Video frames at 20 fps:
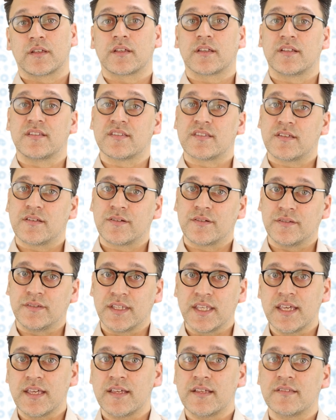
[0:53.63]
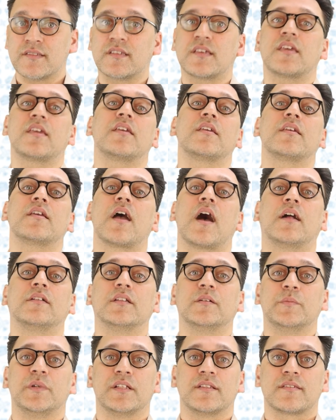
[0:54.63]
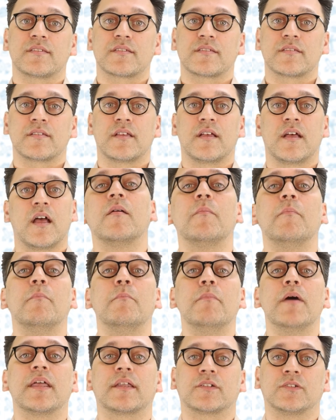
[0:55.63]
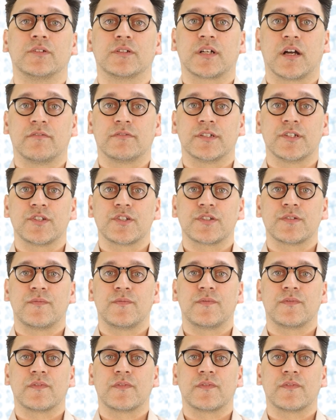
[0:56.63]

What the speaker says: consider these key elements. Medical coverage.